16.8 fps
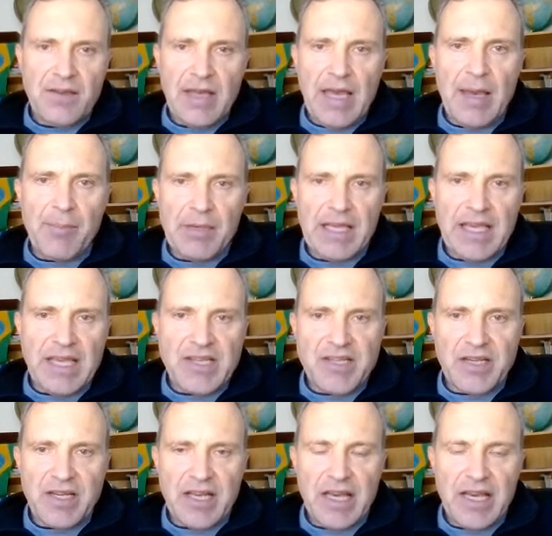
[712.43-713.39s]

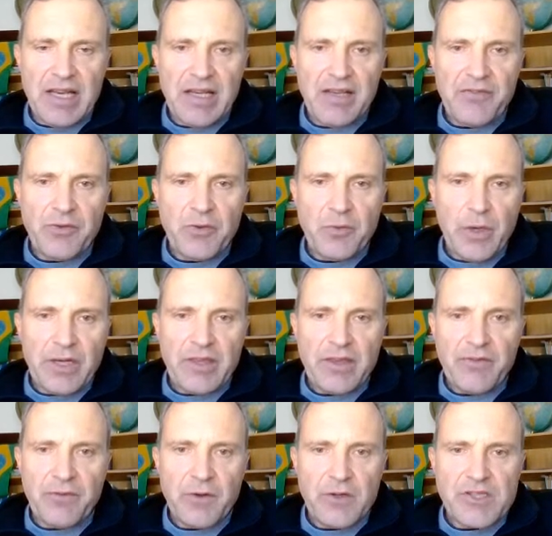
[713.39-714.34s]
application. And if you want
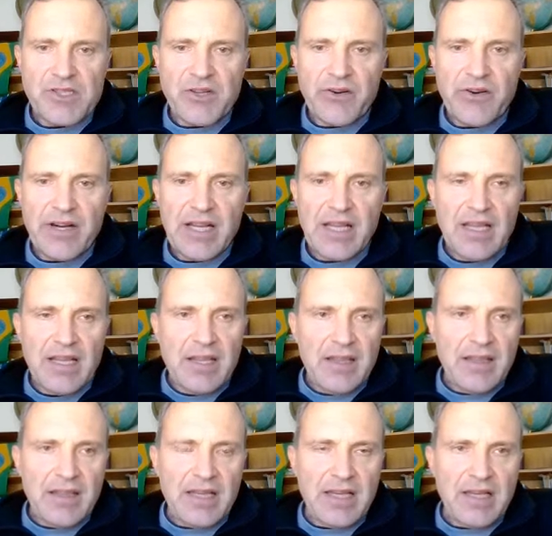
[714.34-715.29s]
the full story,
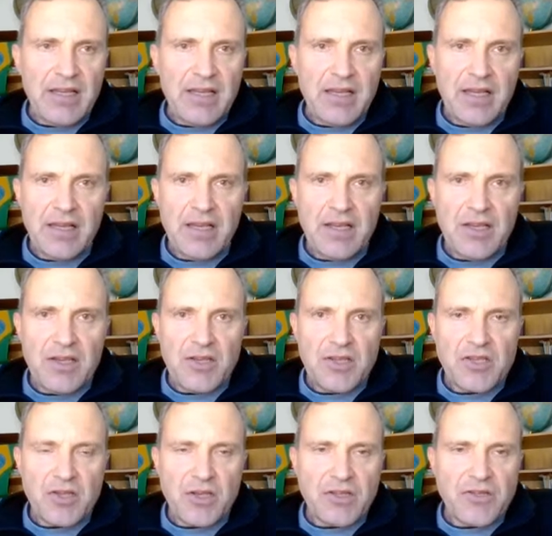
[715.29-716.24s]
then
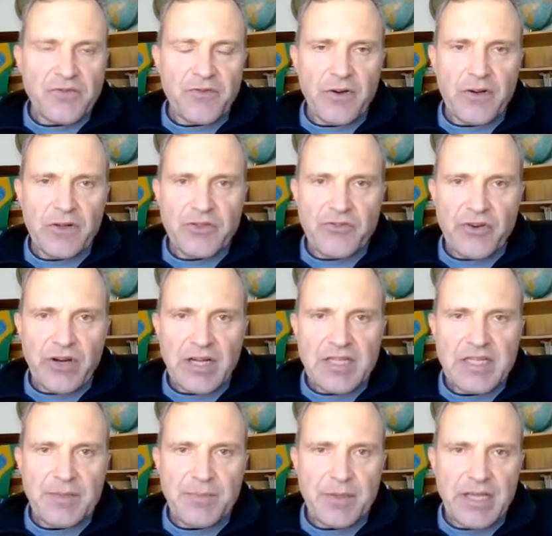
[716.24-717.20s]
search for drug
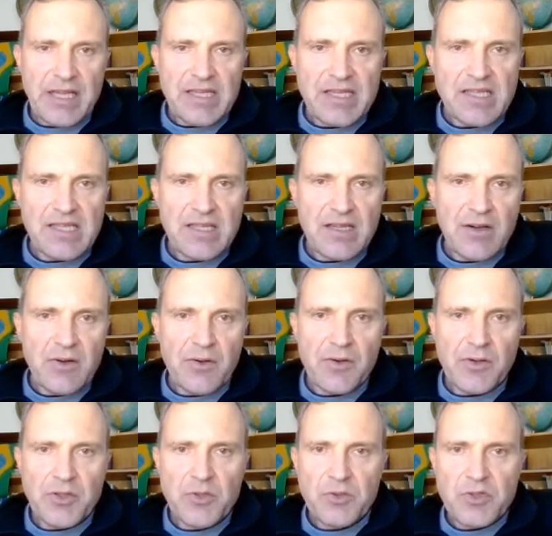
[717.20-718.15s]
GPS
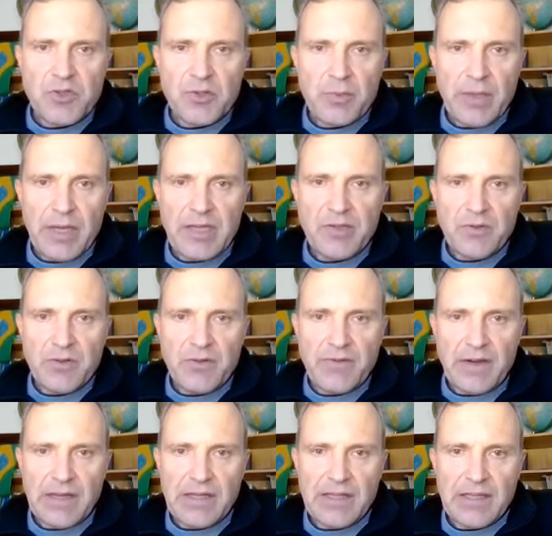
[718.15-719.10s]
on YouTube and you will
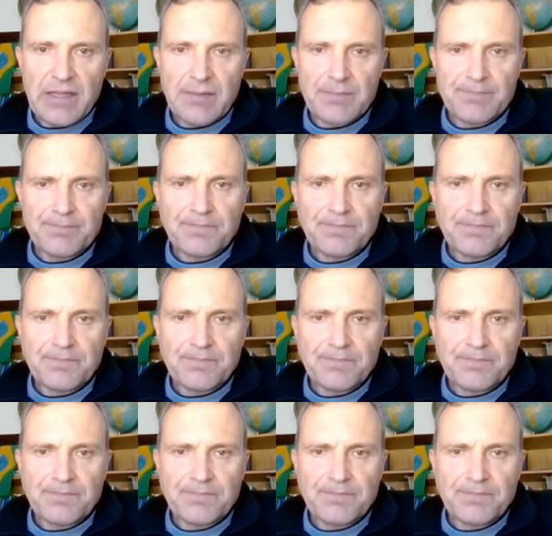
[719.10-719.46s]
find it.